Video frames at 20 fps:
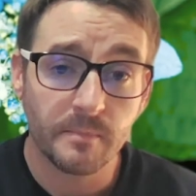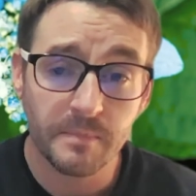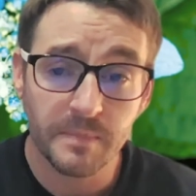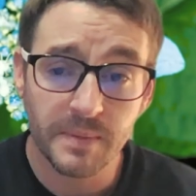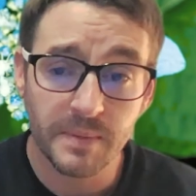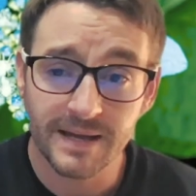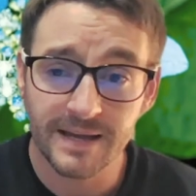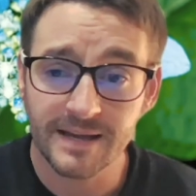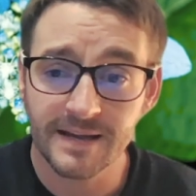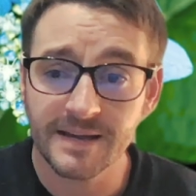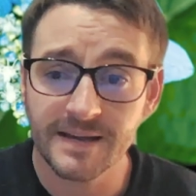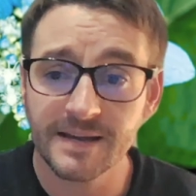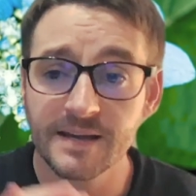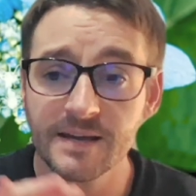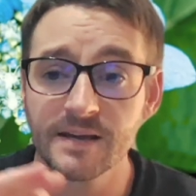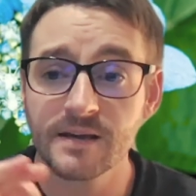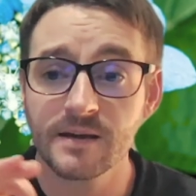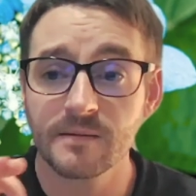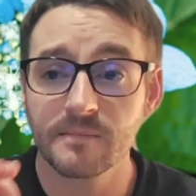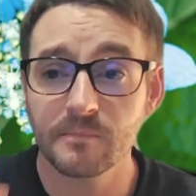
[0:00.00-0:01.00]

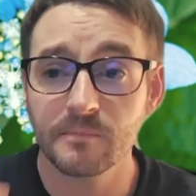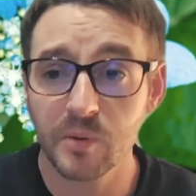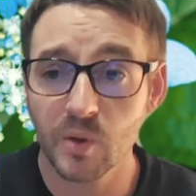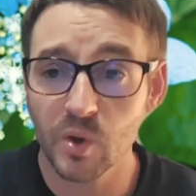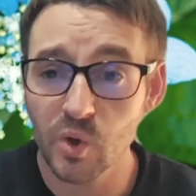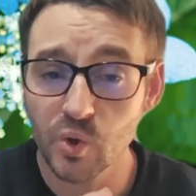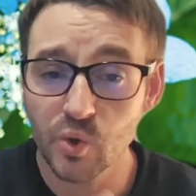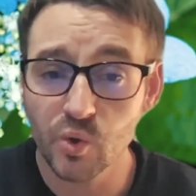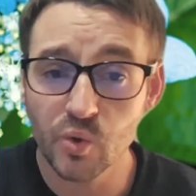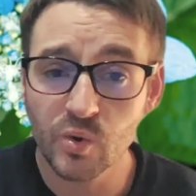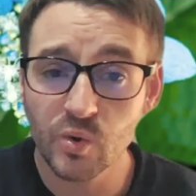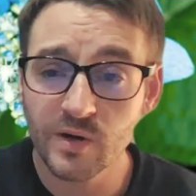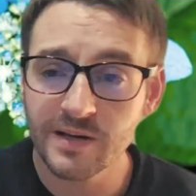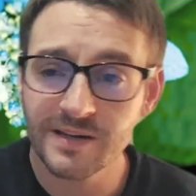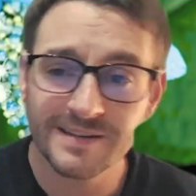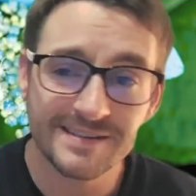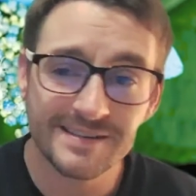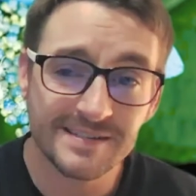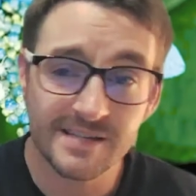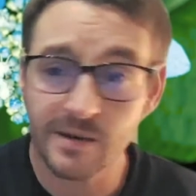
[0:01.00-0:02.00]
pink, blue,
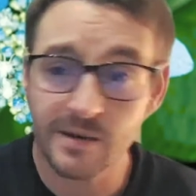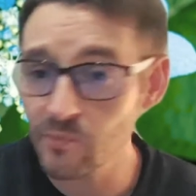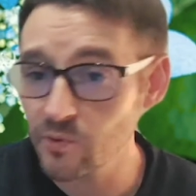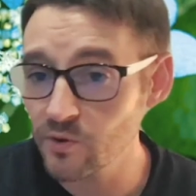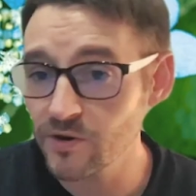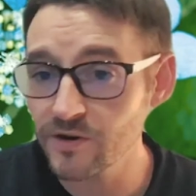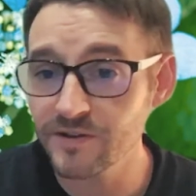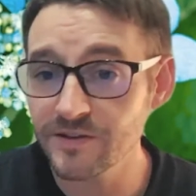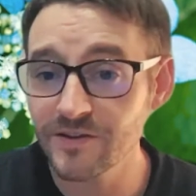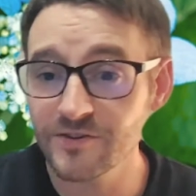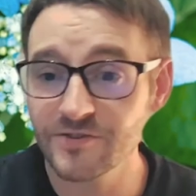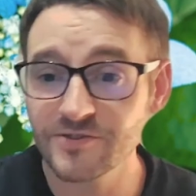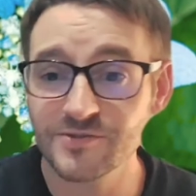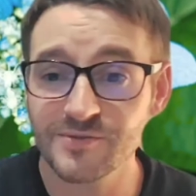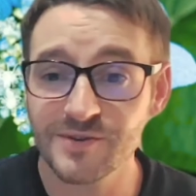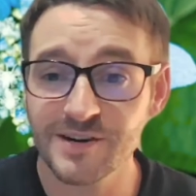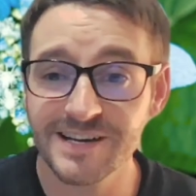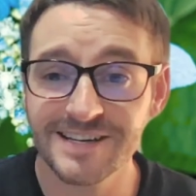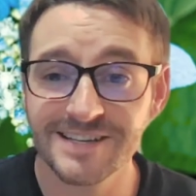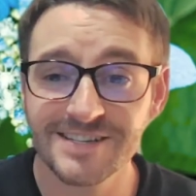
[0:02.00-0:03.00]
somewhere in those
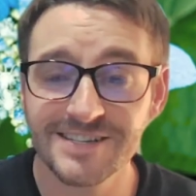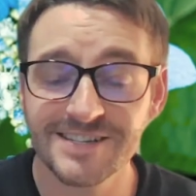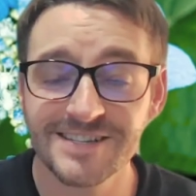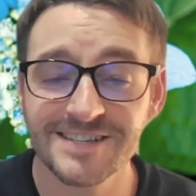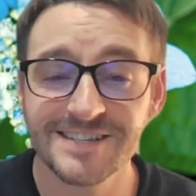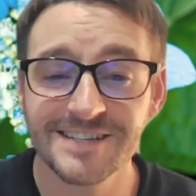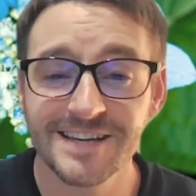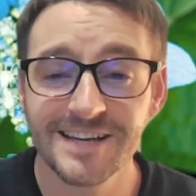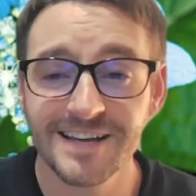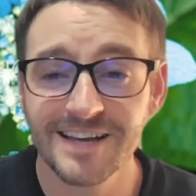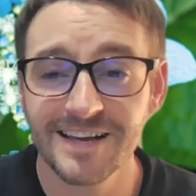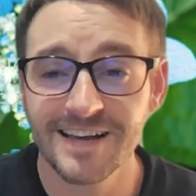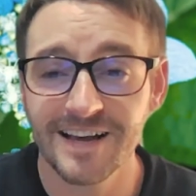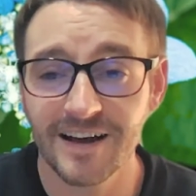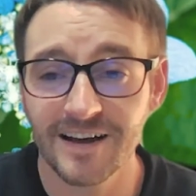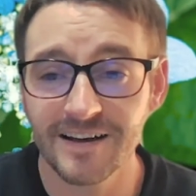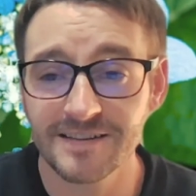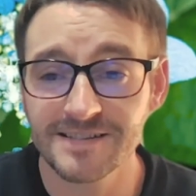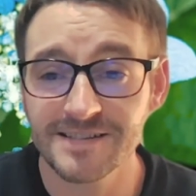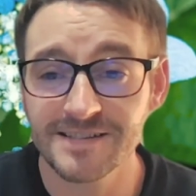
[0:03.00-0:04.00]
ranges,
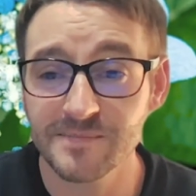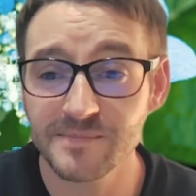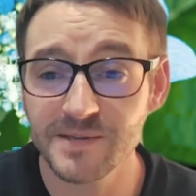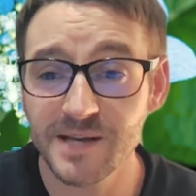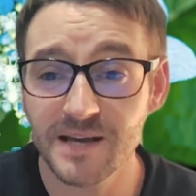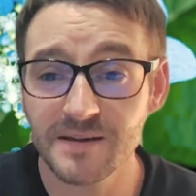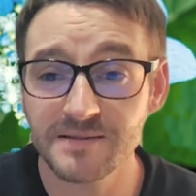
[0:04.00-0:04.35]
sometimes